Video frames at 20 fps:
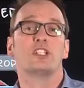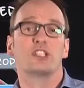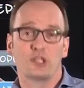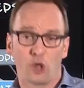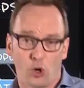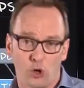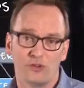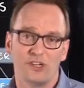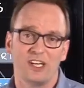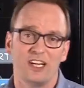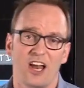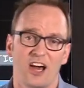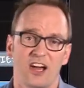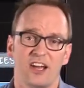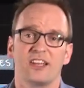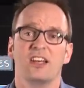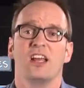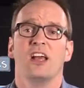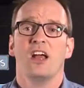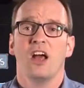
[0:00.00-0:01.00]
a
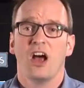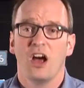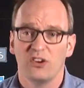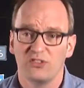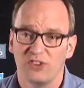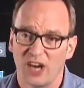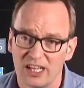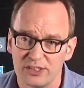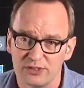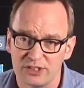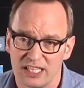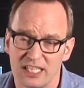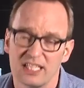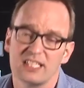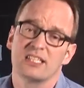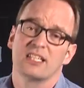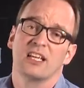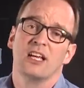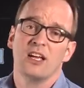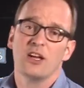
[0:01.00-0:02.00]
storyline around
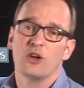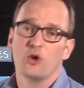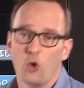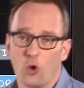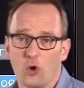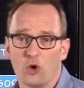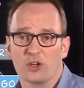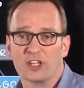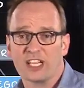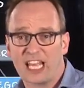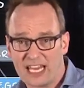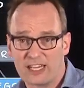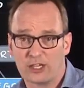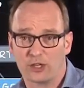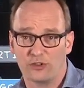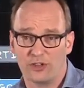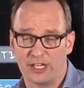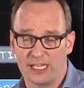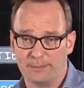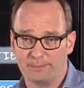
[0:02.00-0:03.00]
this core
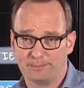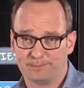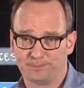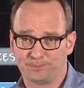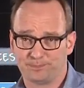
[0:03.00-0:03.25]
category.